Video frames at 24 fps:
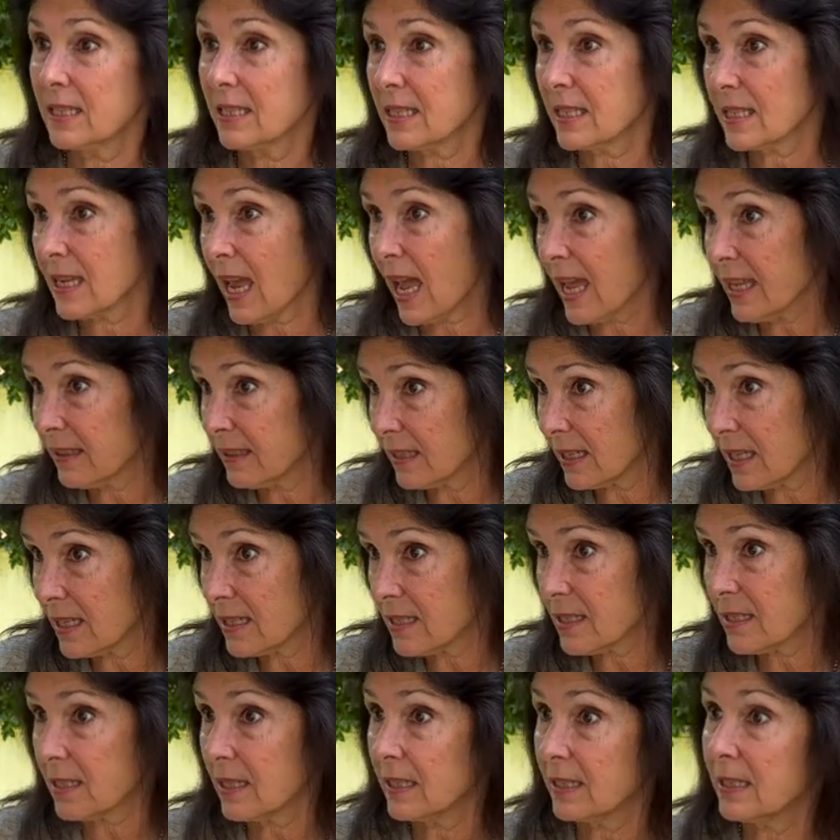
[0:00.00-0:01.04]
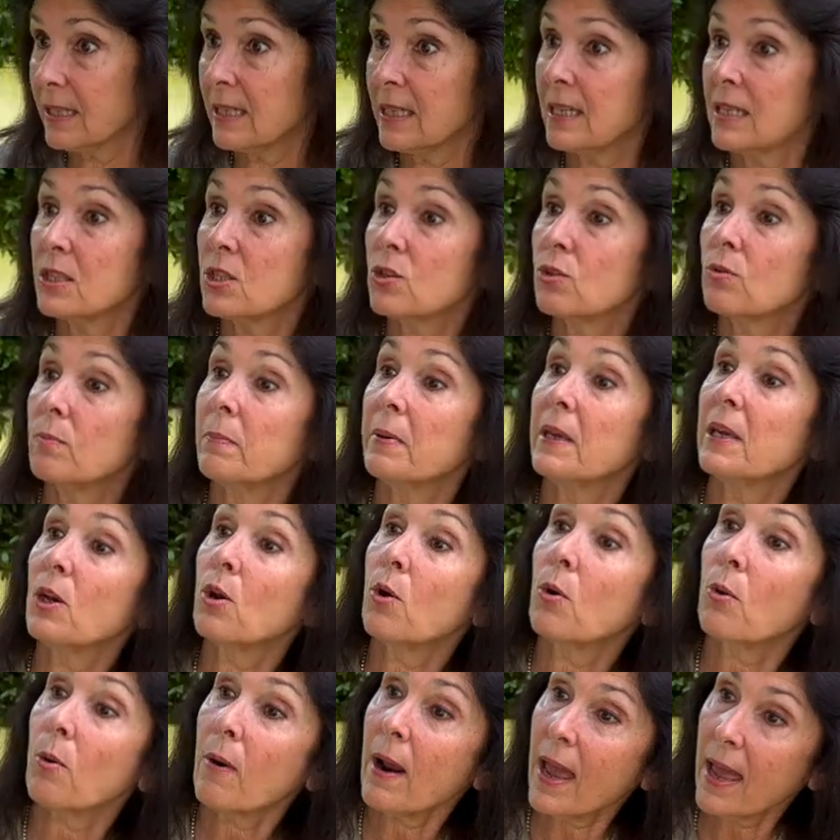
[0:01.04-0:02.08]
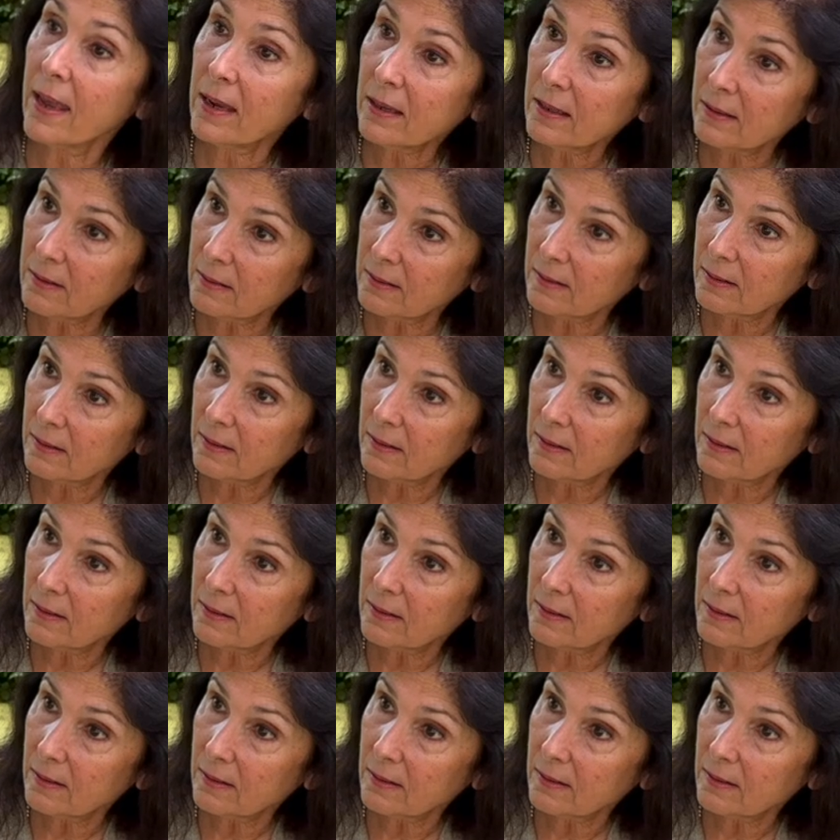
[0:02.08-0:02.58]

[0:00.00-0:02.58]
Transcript: sadness? It needs to be correct.